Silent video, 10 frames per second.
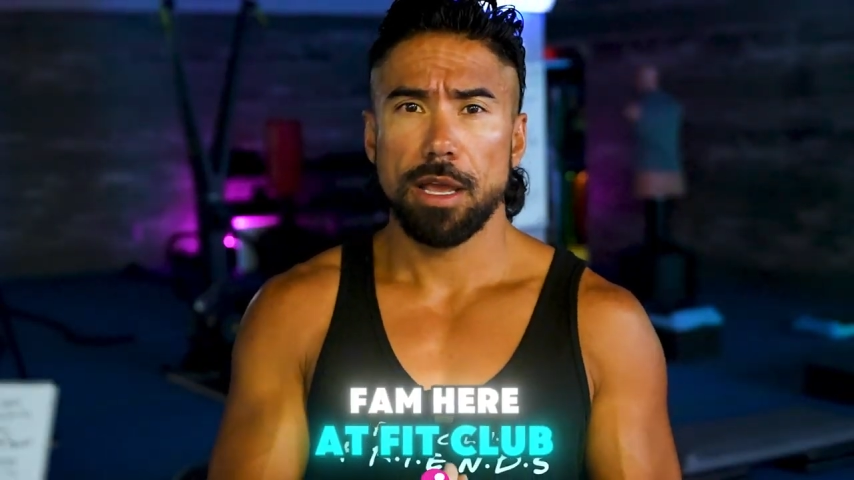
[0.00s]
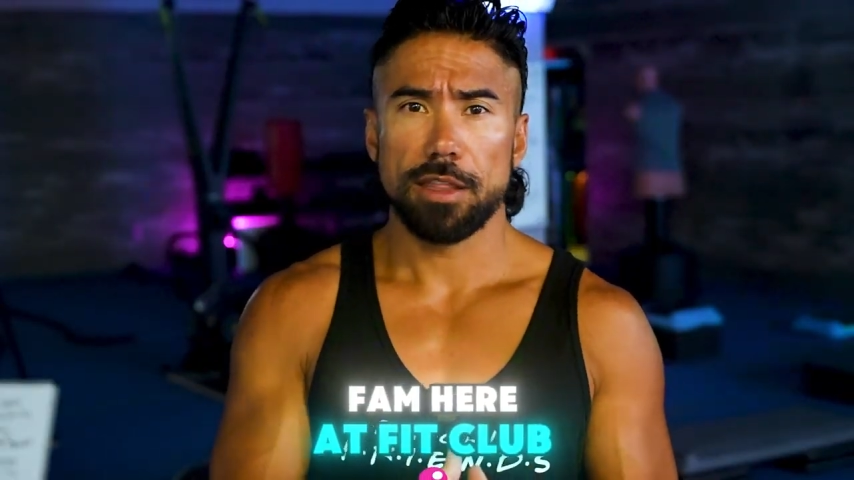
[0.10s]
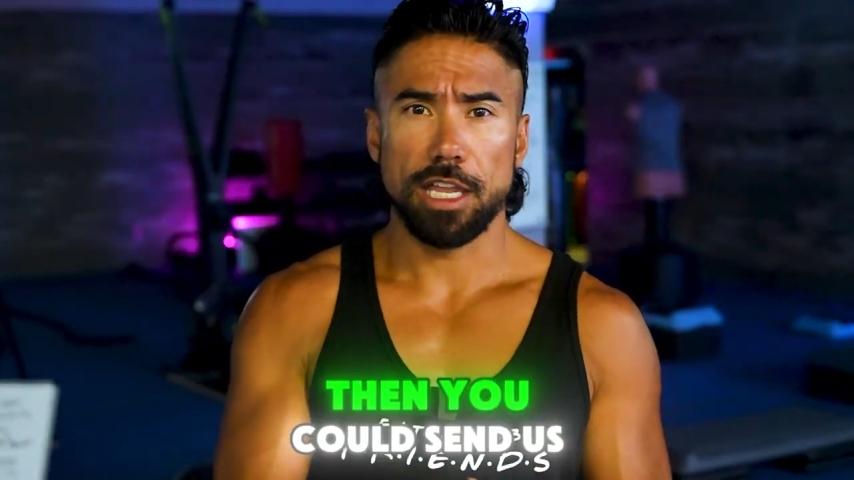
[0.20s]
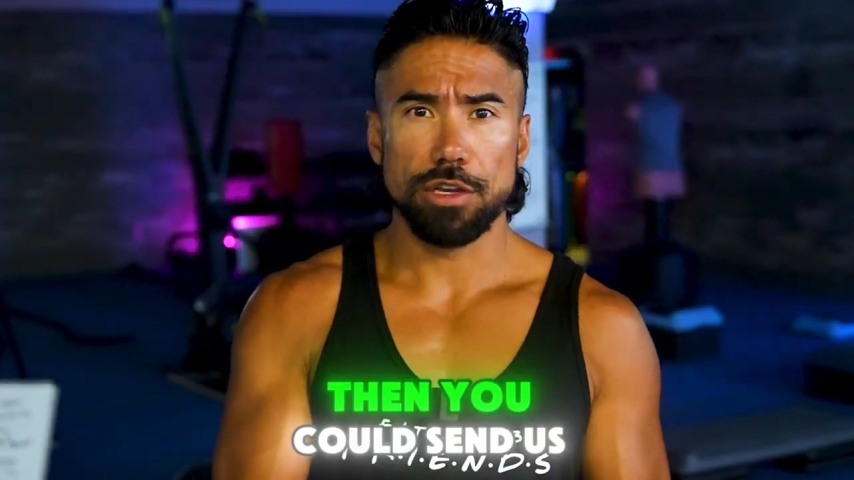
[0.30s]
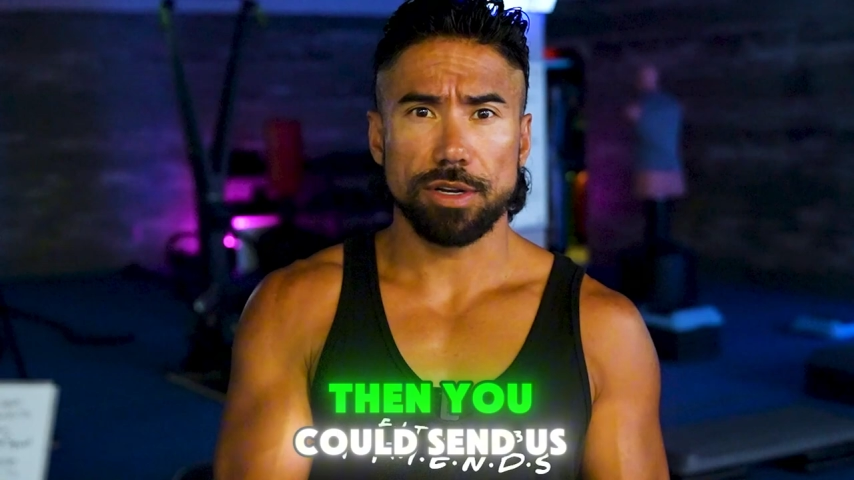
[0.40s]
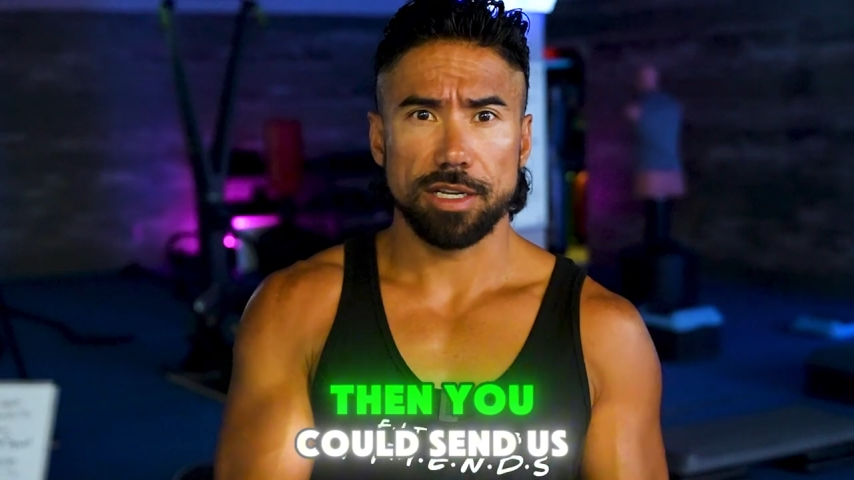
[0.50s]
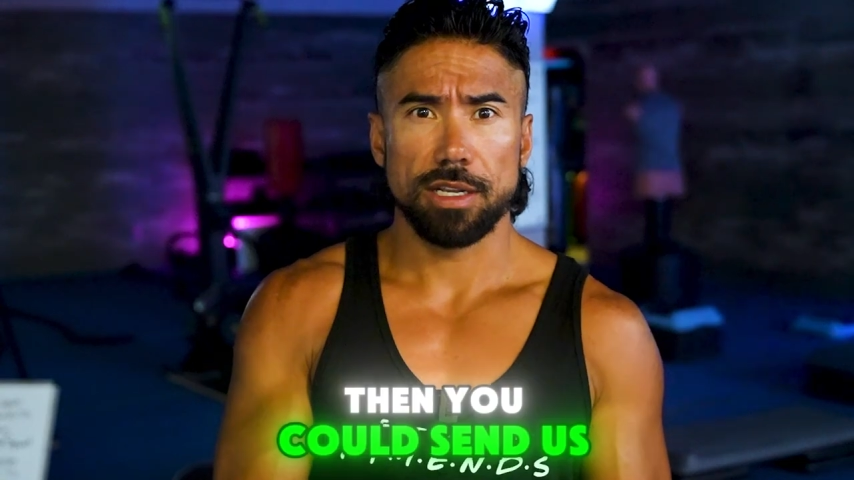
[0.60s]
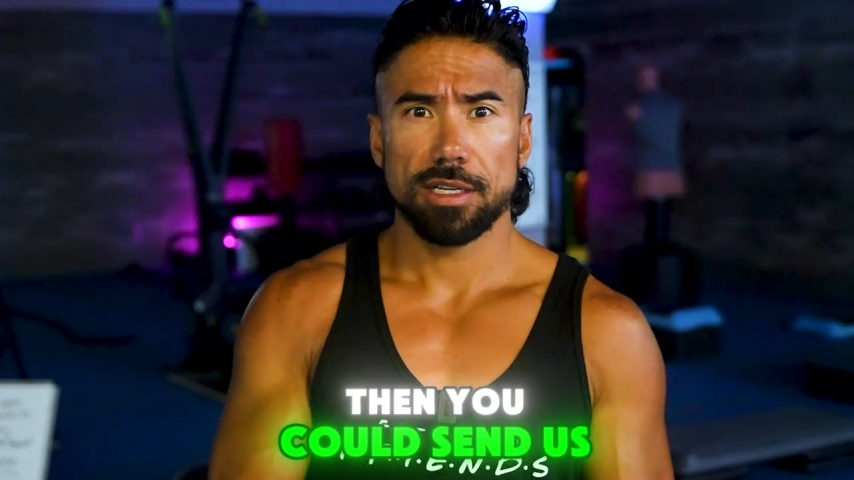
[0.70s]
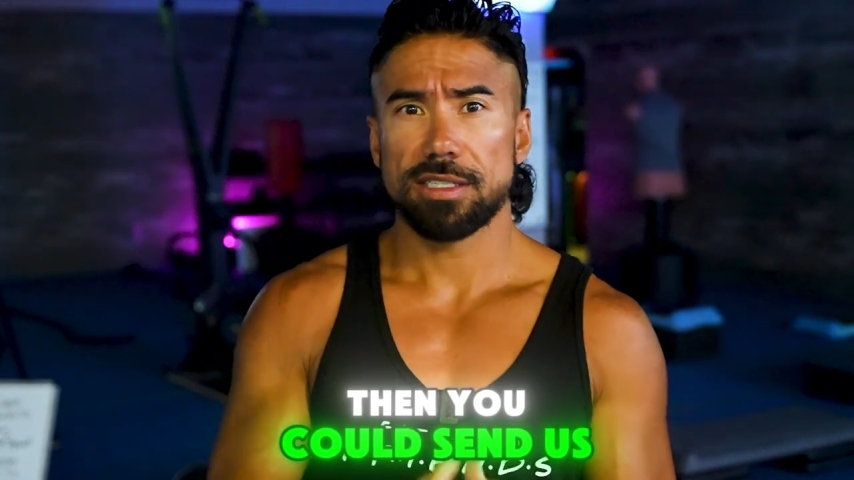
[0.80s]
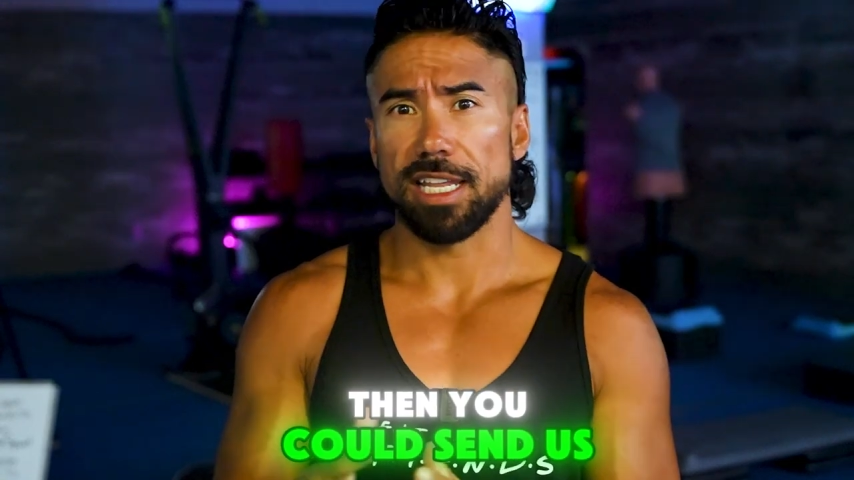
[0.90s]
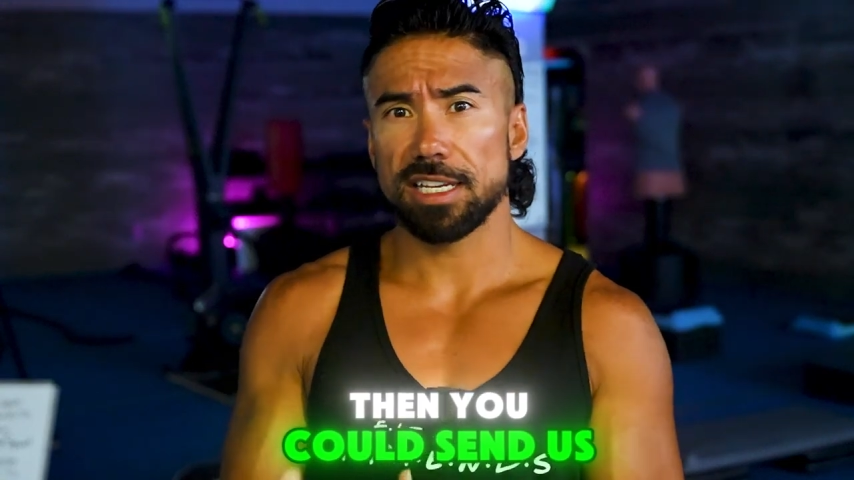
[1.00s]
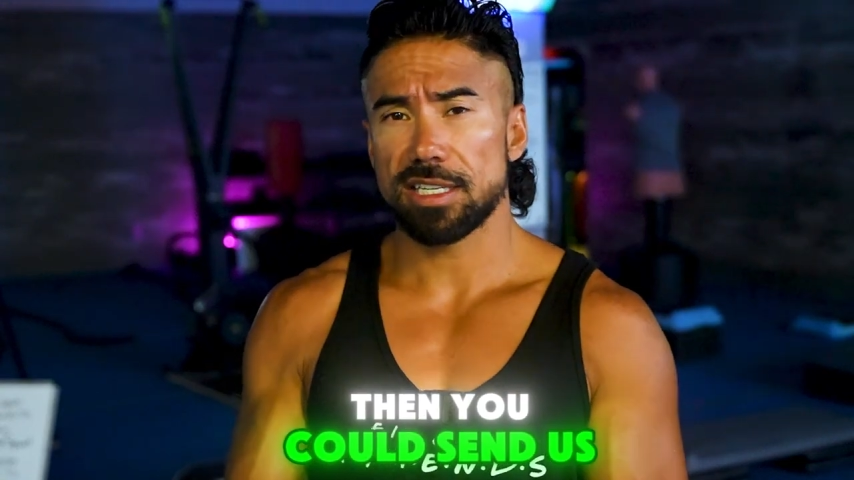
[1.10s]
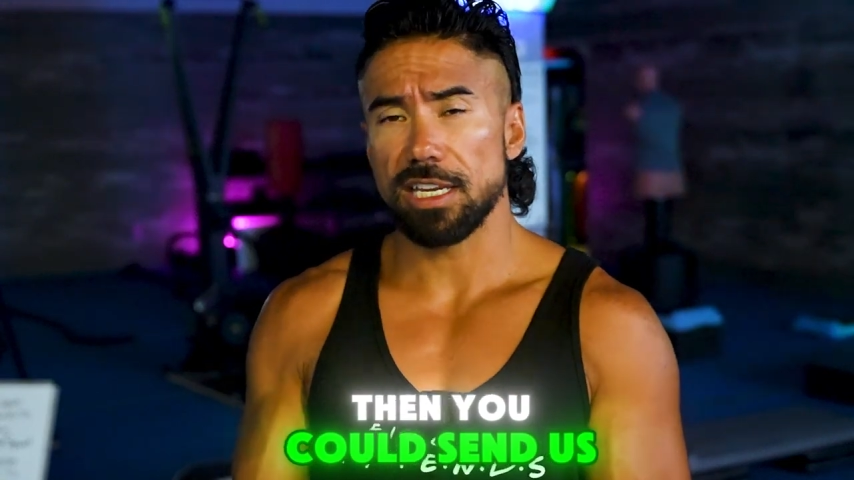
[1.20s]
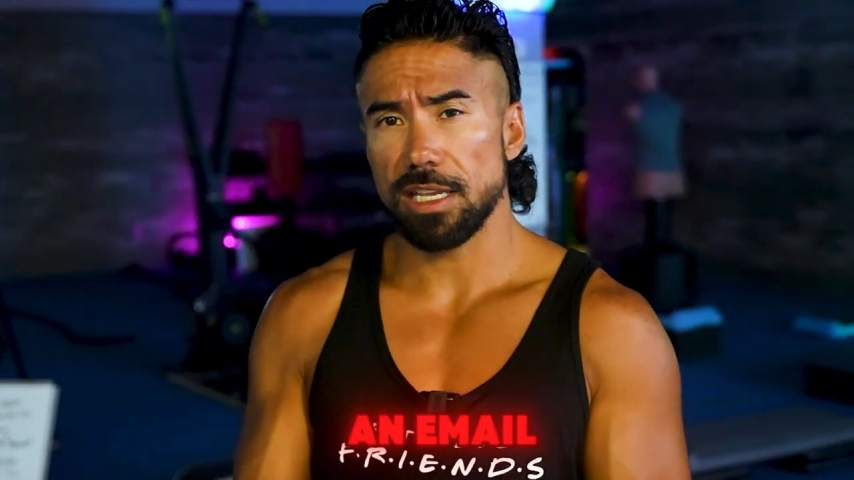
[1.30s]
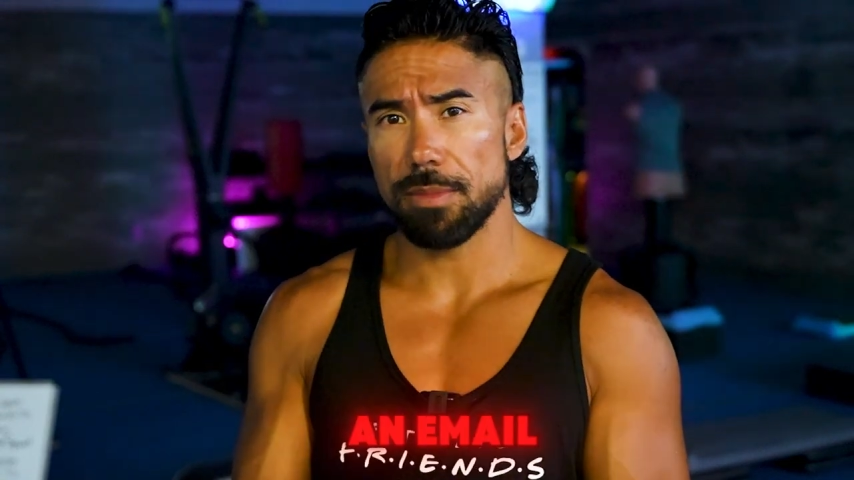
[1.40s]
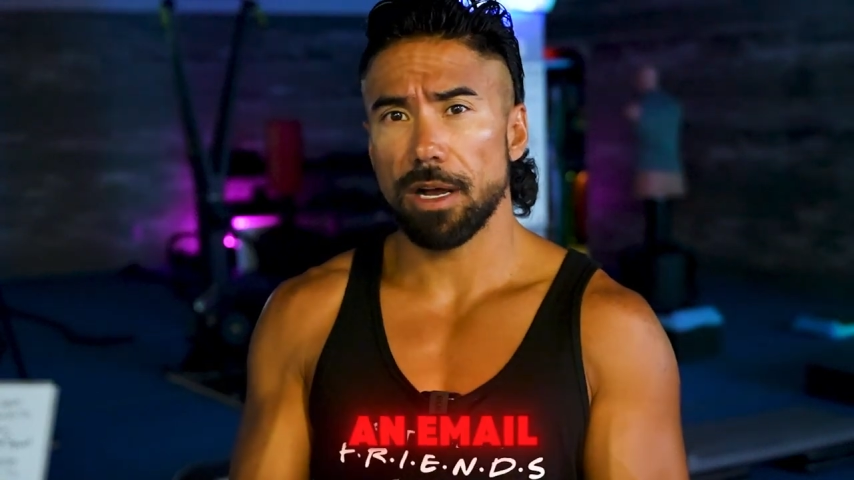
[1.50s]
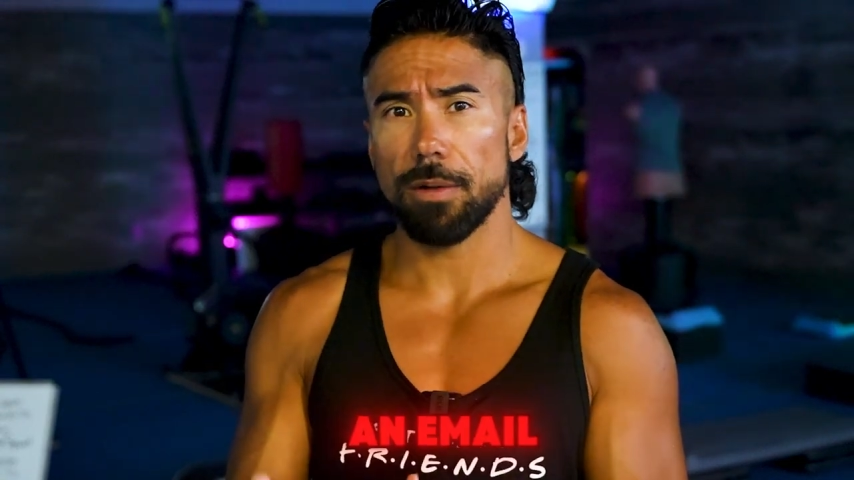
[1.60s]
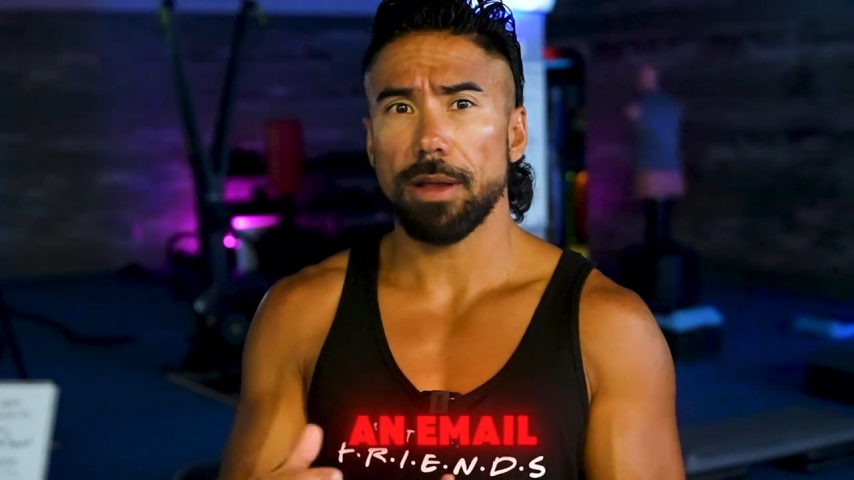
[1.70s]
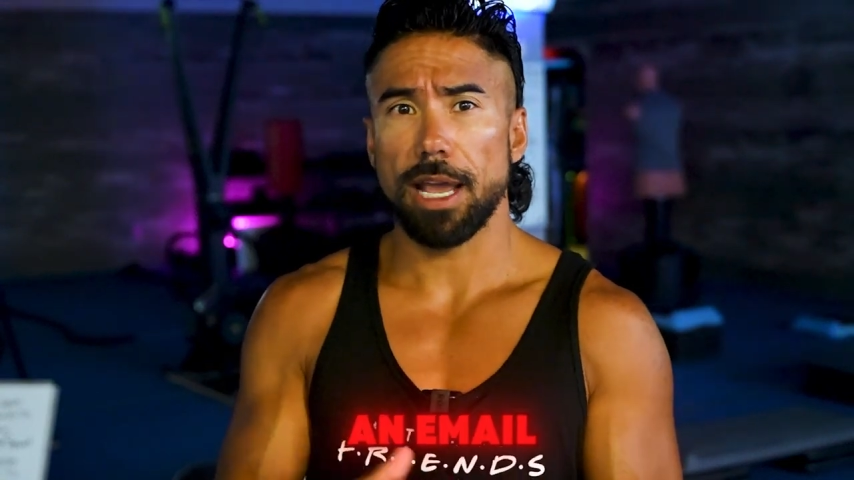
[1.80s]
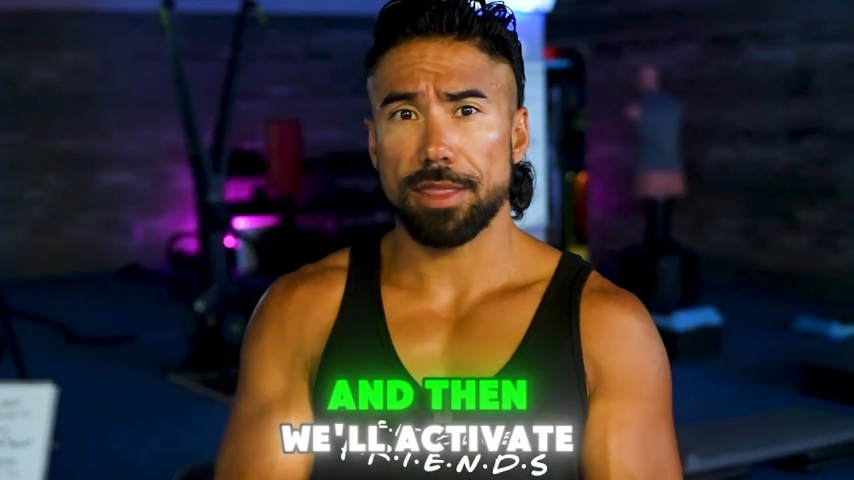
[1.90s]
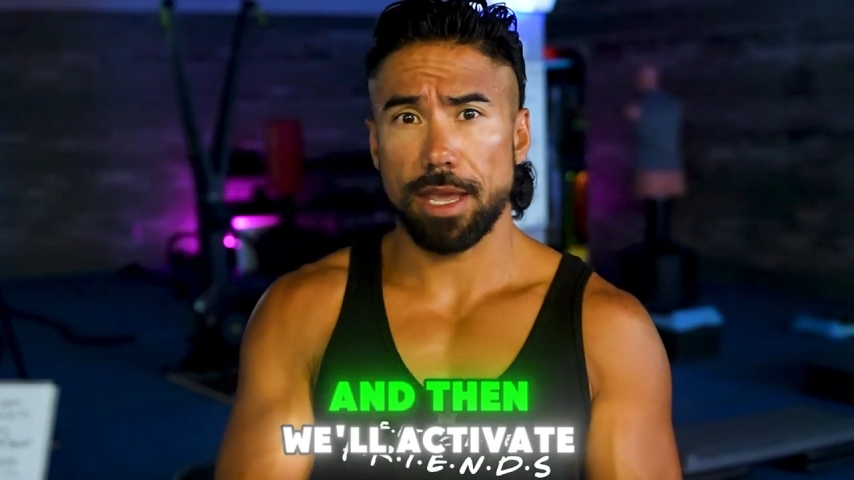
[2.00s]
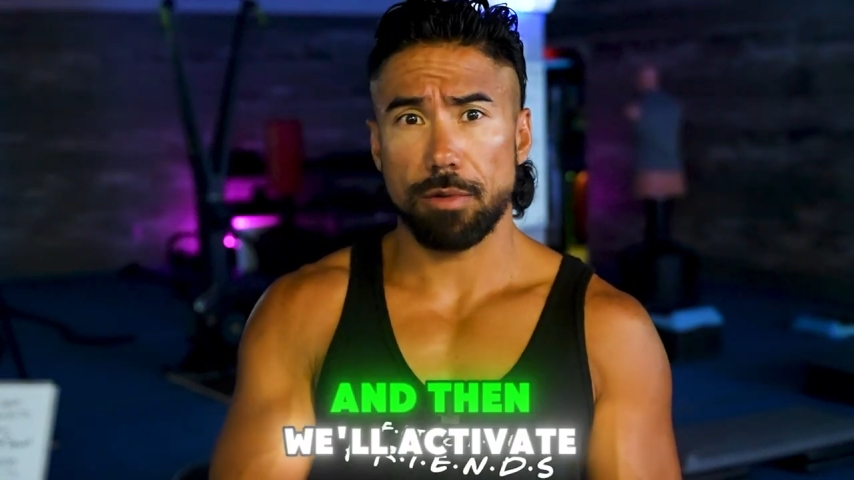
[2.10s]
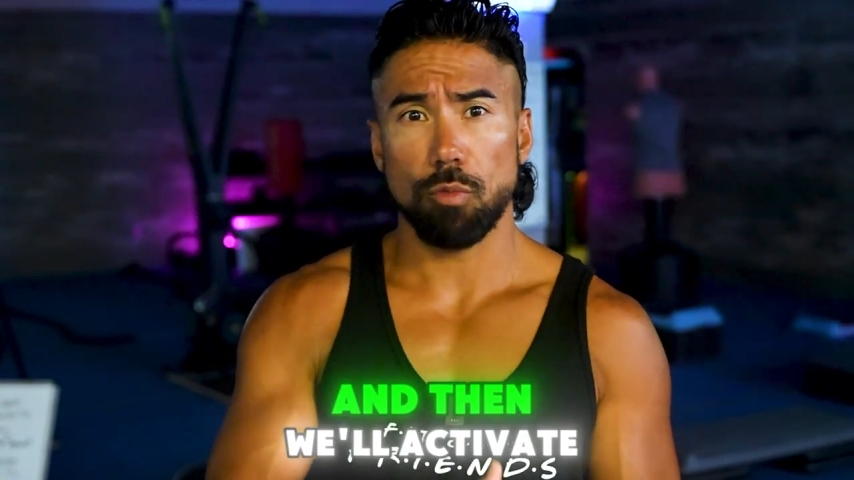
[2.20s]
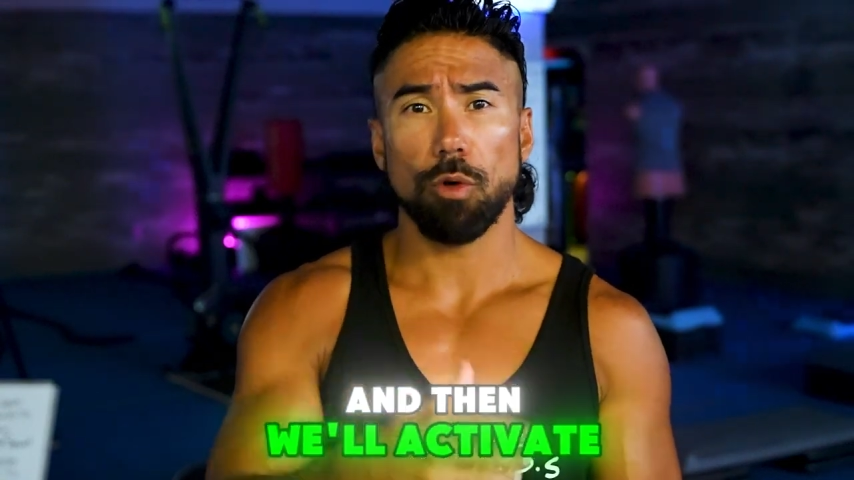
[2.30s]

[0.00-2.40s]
then you could send us an email and then